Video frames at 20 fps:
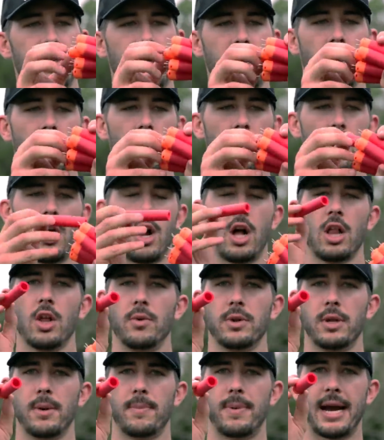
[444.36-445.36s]
they are
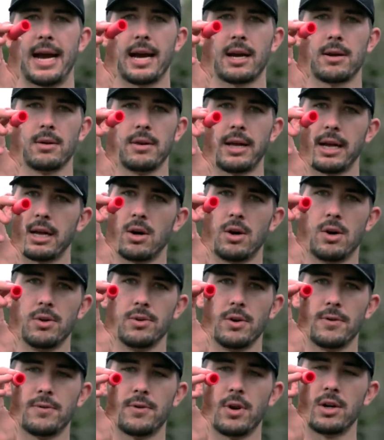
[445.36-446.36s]
hollow in the back like all
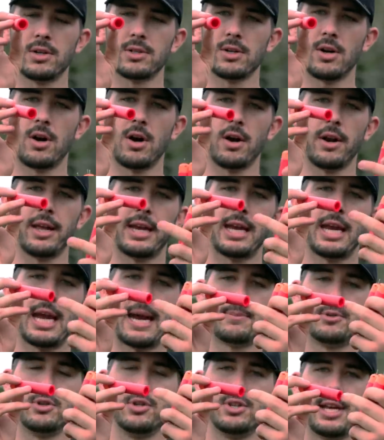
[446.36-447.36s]
Nerf darts are that
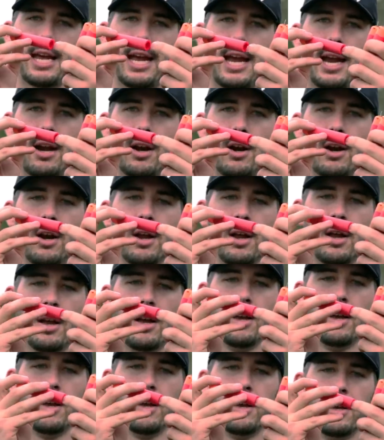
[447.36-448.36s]
captures air.
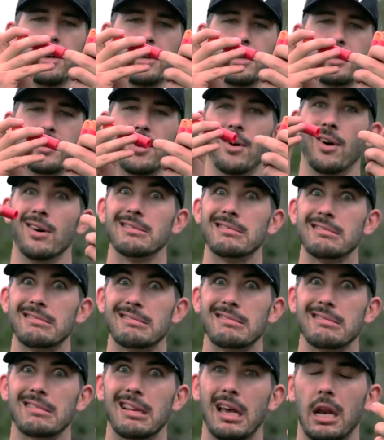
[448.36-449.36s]
So,
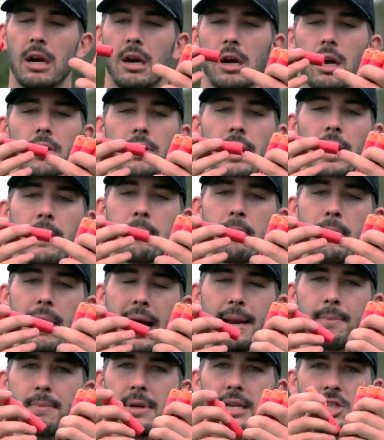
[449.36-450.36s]
I don't know, it
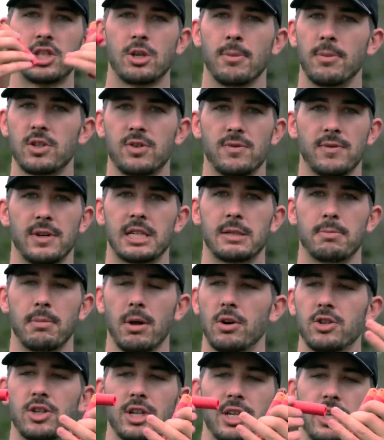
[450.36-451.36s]
might be so much of an
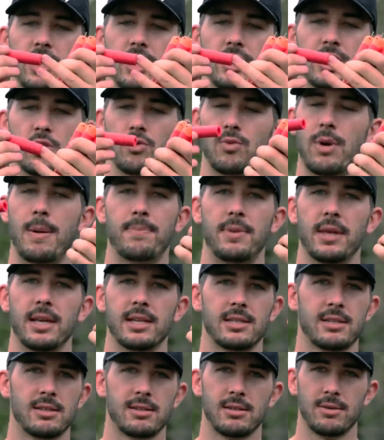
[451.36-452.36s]
explosion it could just rip
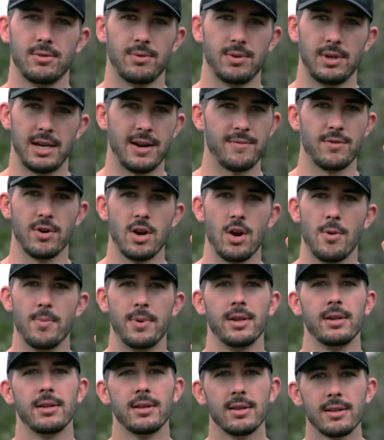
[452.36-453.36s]
this. You never know,
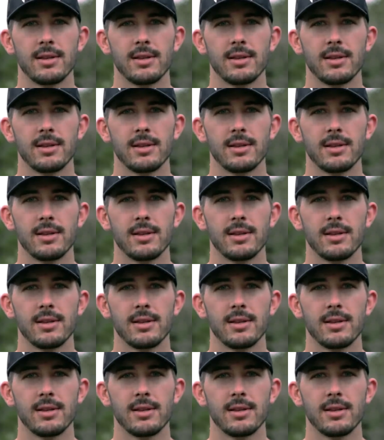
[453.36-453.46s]
but